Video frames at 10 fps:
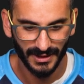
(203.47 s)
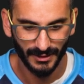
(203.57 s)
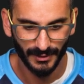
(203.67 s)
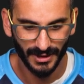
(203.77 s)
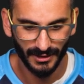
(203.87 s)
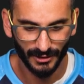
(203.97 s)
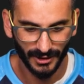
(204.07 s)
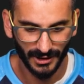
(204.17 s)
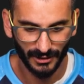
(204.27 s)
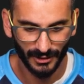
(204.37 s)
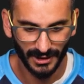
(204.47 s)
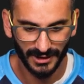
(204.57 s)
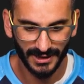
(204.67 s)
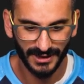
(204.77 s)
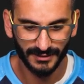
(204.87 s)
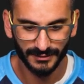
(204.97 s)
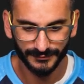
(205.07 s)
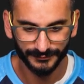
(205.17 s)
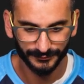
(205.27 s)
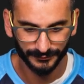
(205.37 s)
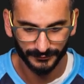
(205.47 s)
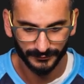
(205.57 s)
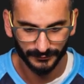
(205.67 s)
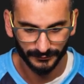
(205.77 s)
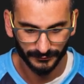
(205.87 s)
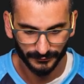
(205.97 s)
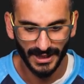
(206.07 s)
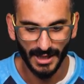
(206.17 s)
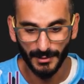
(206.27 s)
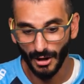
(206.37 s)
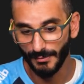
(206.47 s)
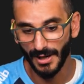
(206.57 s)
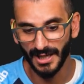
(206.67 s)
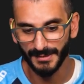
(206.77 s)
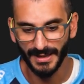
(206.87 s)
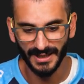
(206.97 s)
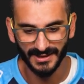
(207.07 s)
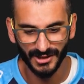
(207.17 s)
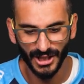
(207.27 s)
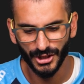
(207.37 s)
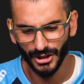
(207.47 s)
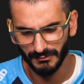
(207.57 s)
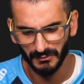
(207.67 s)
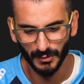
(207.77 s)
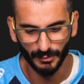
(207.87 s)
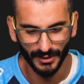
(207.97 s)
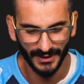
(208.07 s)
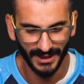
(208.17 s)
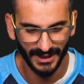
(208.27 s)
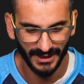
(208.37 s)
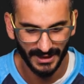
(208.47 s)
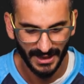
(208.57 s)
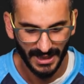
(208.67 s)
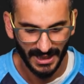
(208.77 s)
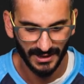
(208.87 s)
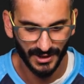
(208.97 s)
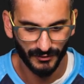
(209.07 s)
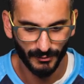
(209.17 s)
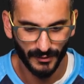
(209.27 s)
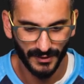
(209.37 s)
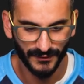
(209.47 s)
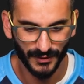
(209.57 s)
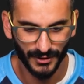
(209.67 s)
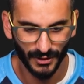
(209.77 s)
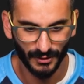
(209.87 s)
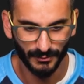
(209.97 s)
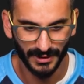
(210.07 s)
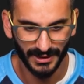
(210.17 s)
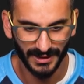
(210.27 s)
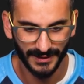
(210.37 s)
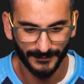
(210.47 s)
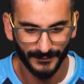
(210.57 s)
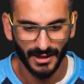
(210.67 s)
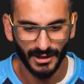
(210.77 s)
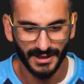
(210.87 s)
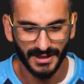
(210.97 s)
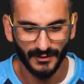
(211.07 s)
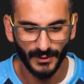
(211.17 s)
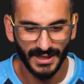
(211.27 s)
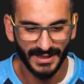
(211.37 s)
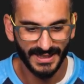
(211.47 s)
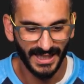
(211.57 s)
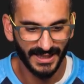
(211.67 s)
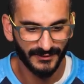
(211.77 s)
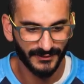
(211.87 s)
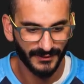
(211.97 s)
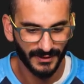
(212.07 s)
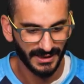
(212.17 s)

There we go, looking a lot cleaner now. GitHub Copilot's making a suggestion, we'll put that in. Let's remove the footer completely. Okay, so if we hit save,